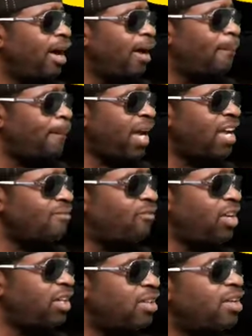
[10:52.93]
a main
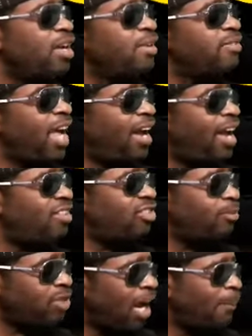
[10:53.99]
villain that has
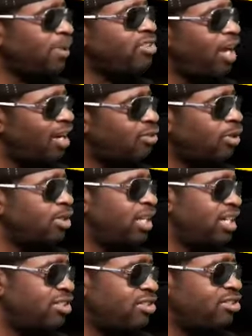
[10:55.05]
some type of ties or
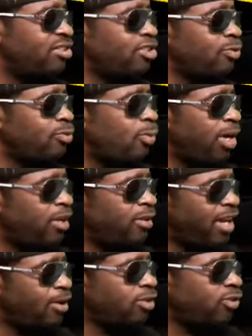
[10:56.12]
connection to one of the
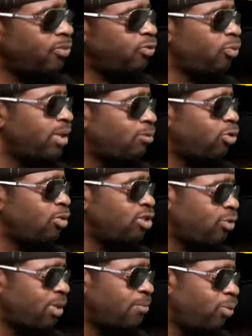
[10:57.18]
characters from Scream 2 or
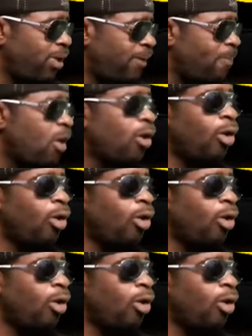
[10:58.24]
Scream 3.